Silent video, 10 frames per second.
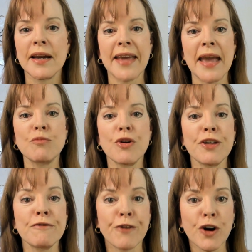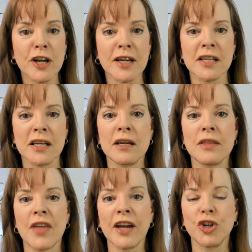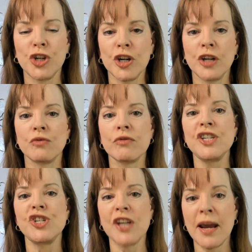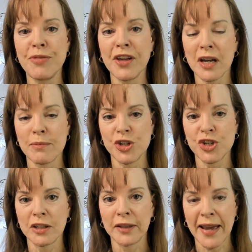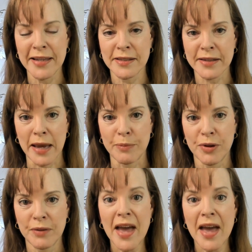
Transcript: came with a verdict that could reshape the commission landscape,